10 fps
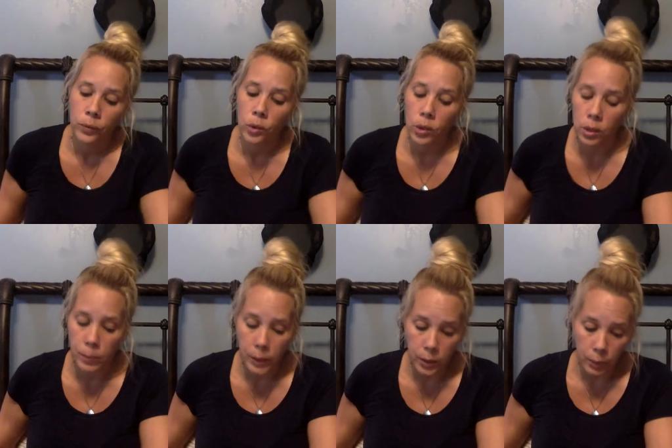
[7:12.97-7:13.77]

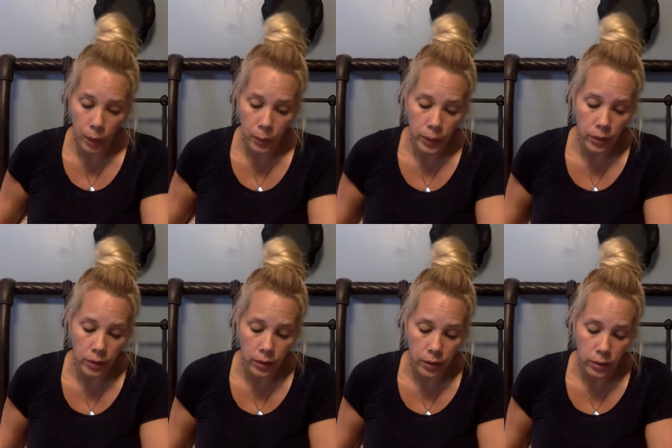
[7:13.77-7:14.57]
just be smart with
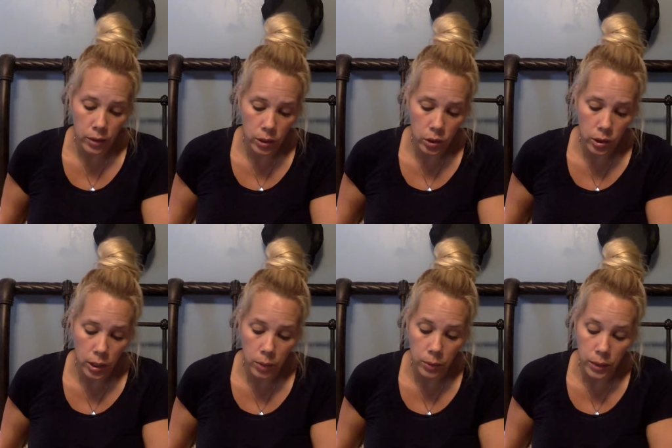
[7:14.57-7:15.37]
your decisions.
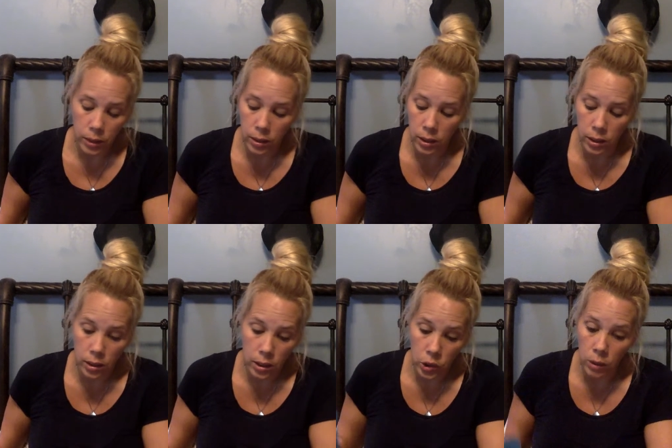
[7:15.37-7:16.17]
I don't do see
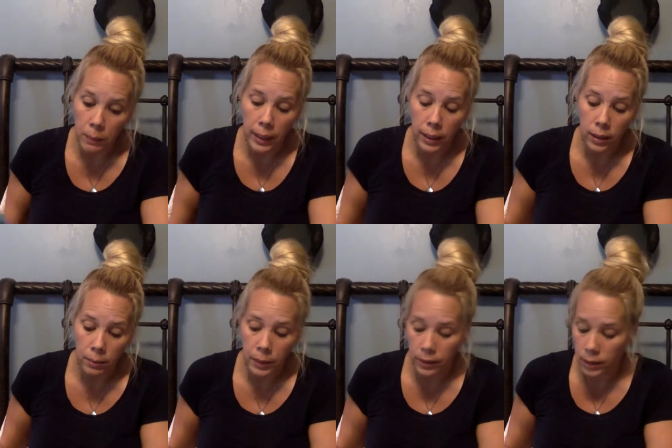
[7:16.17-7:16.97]
decision making,
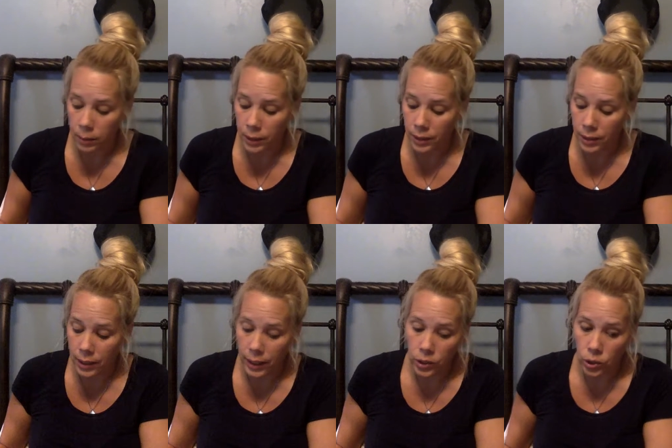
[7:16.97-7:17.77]
but if somebody decides